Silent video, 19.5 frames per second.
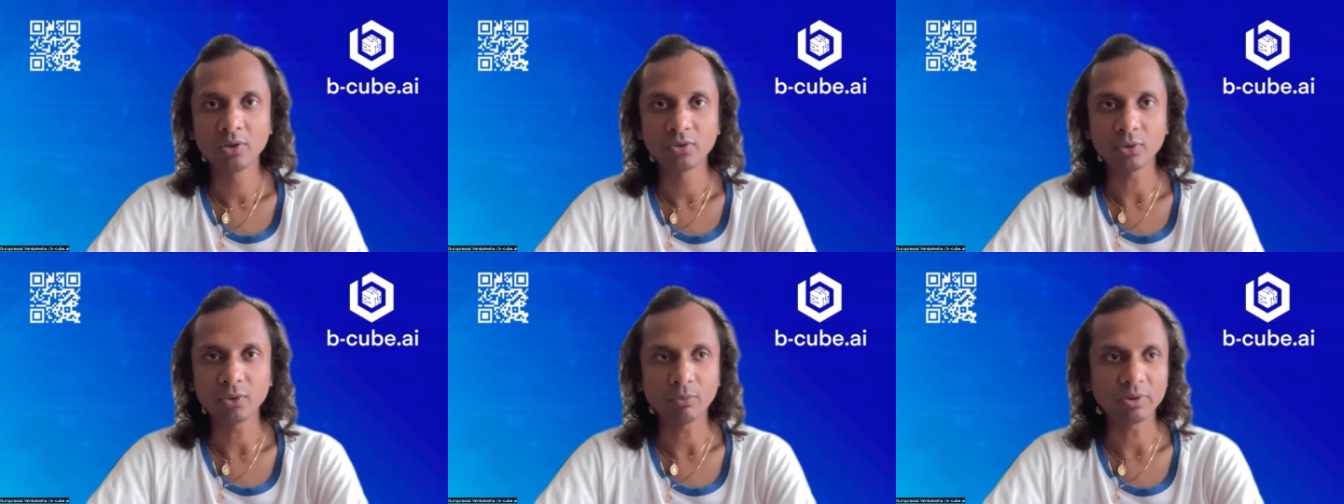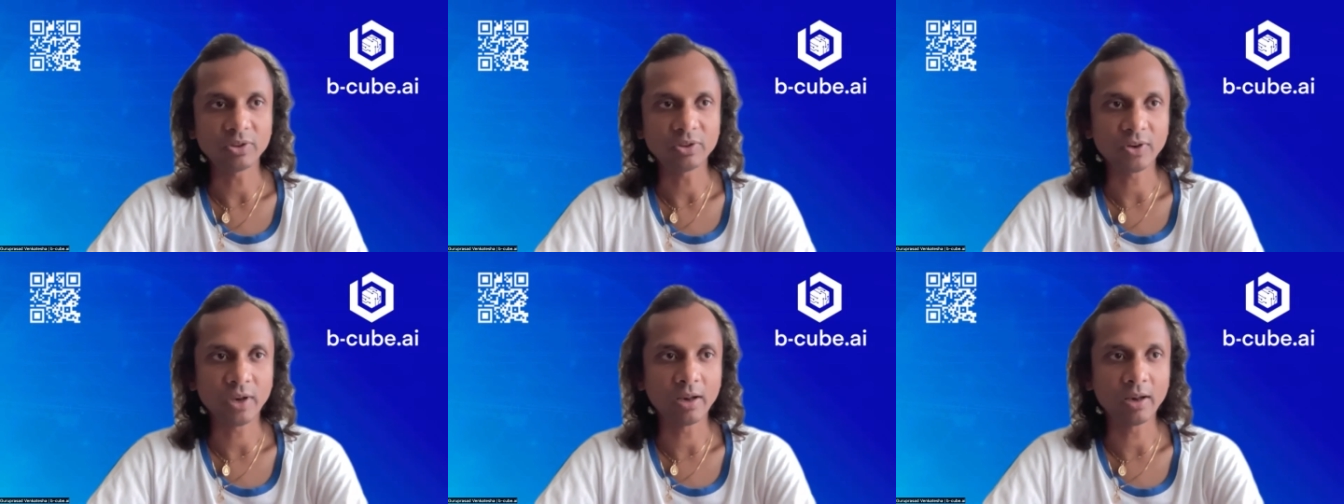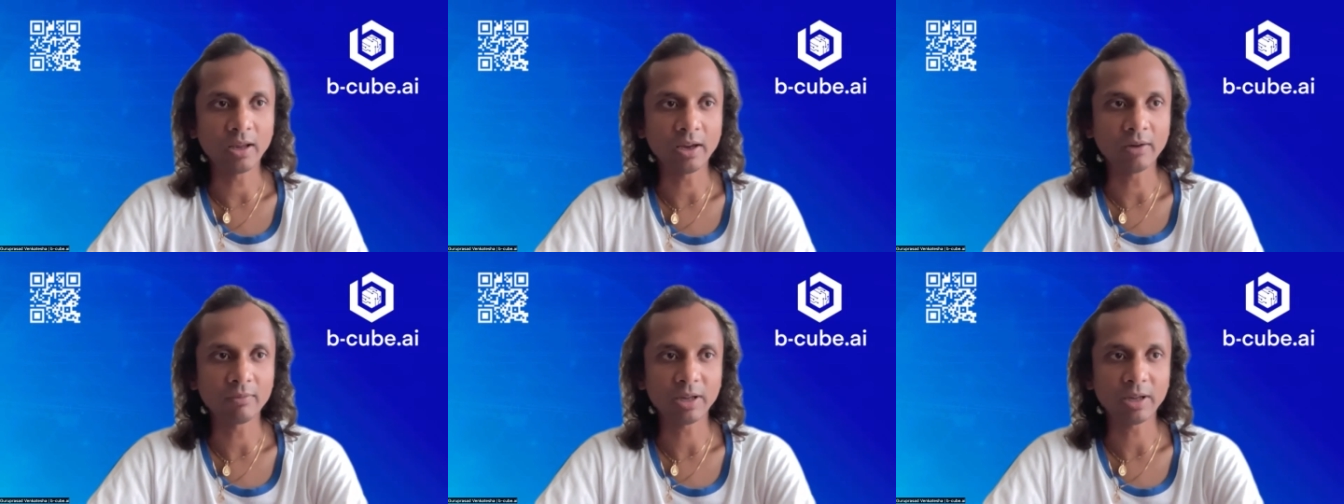So we
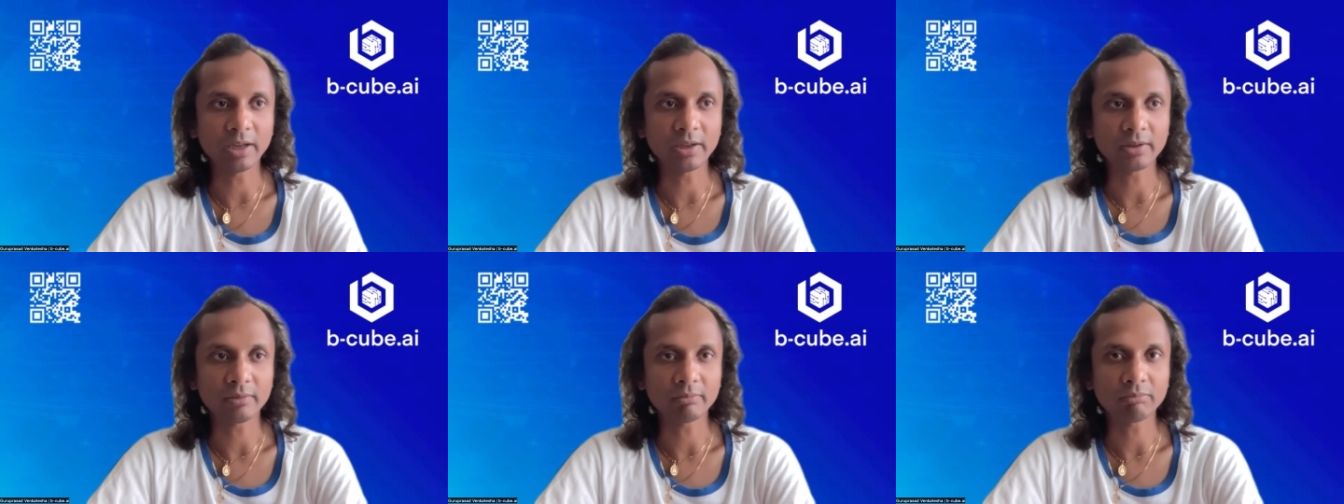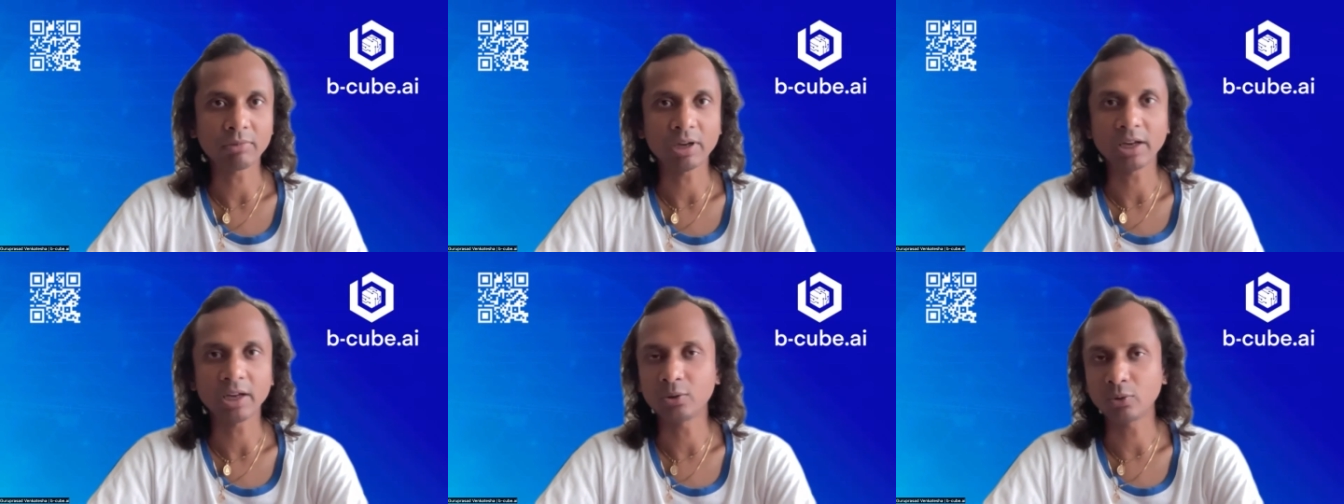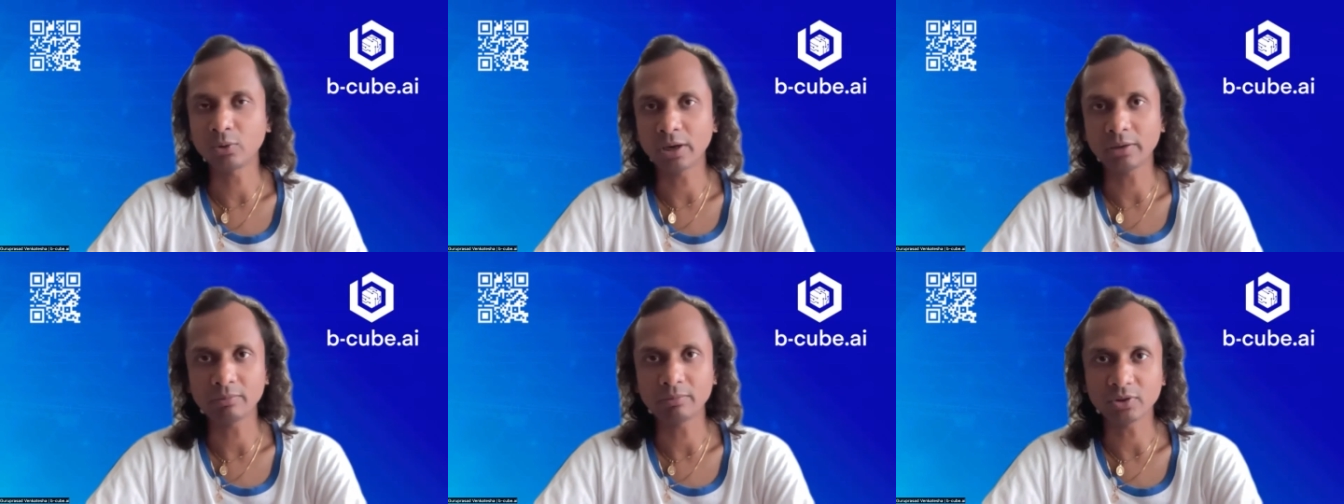still have like eight
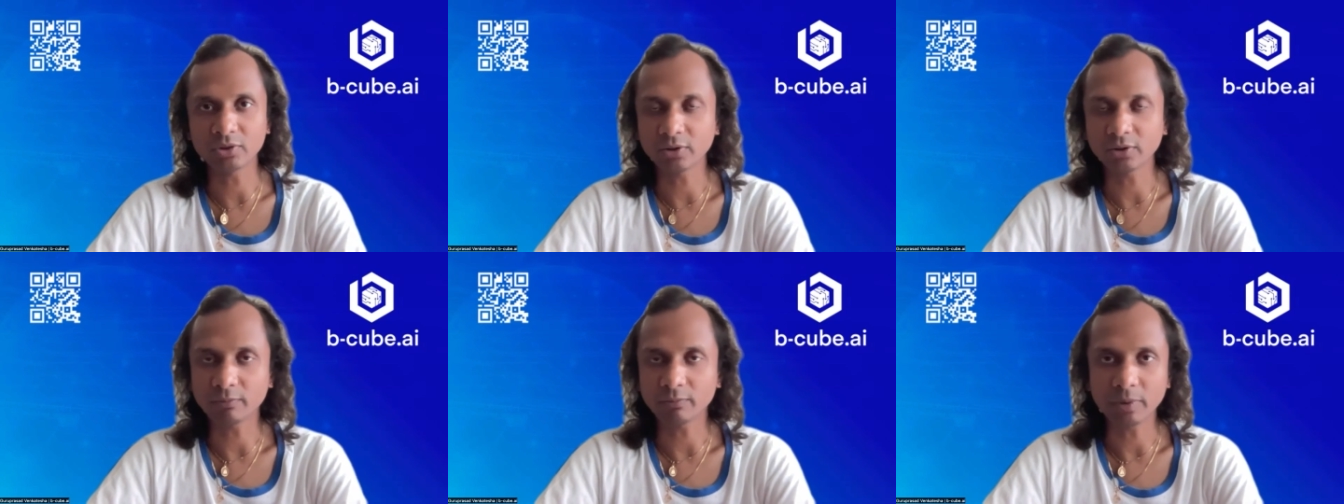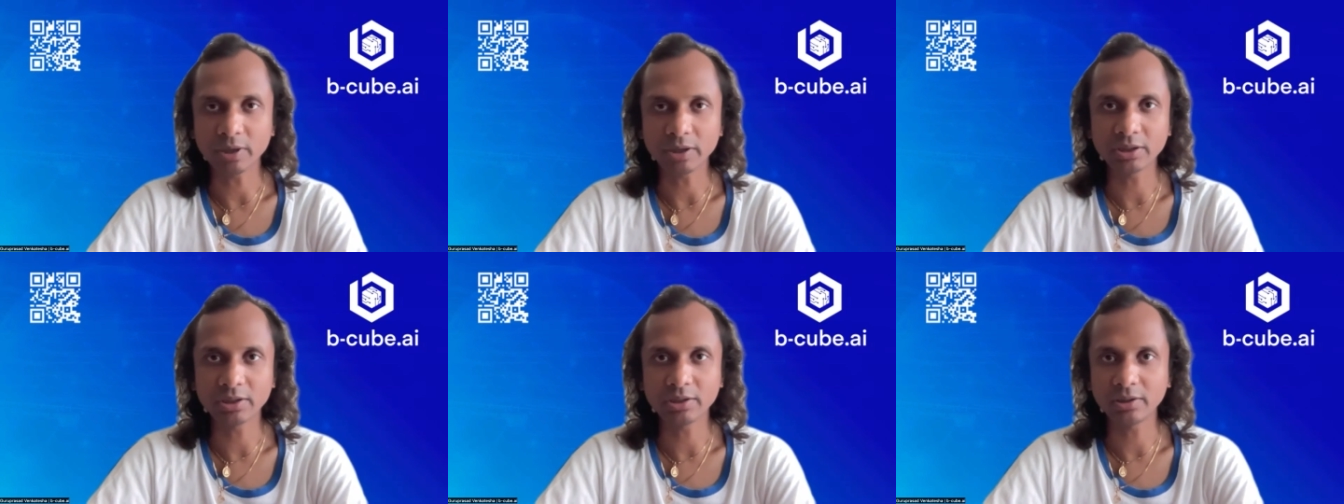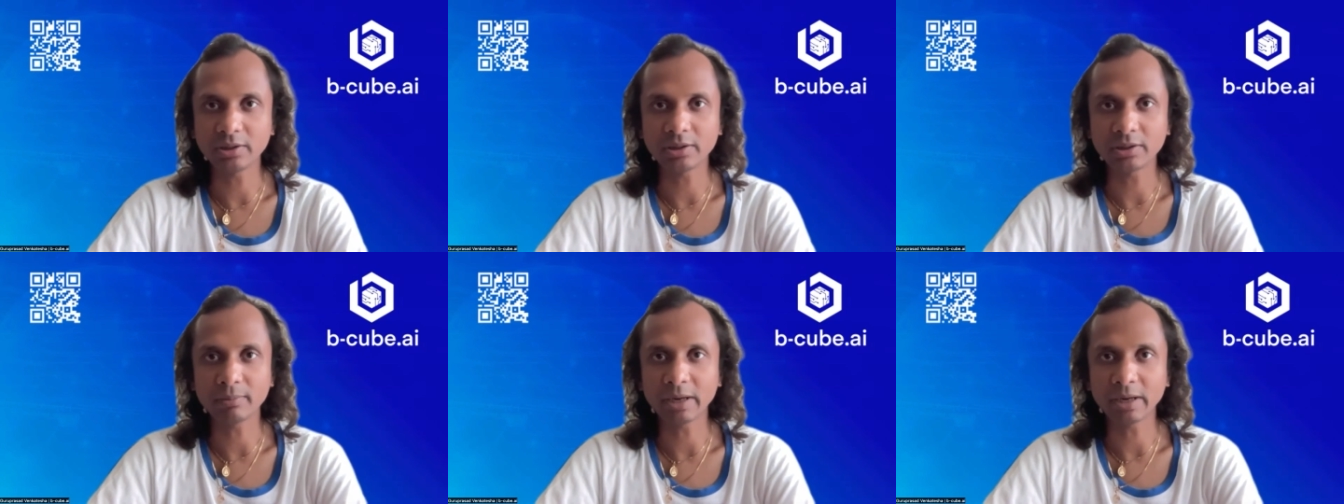to nine months of
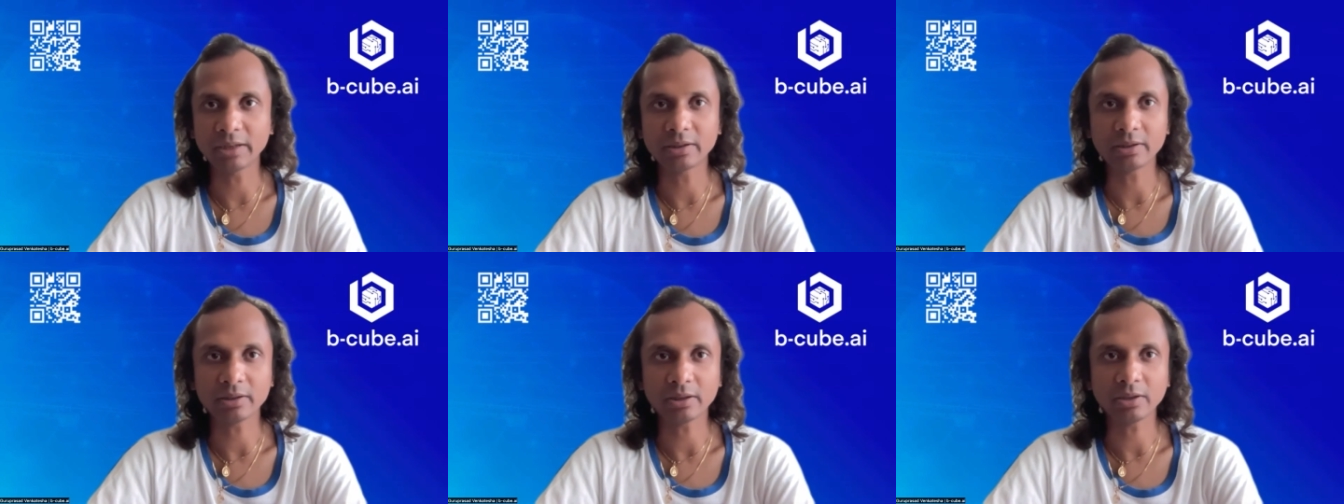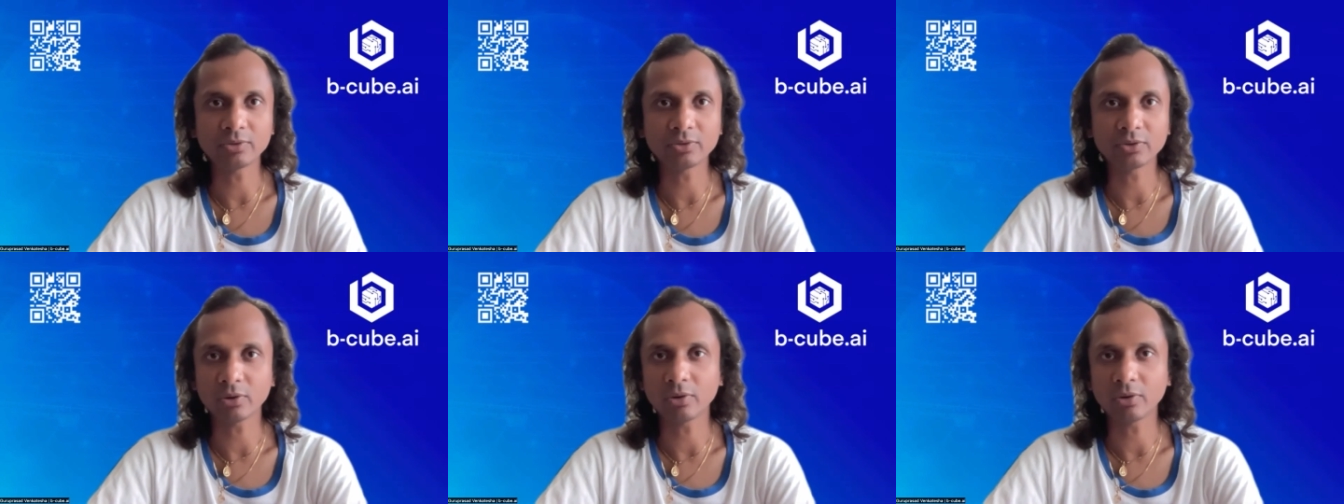money in the bank account.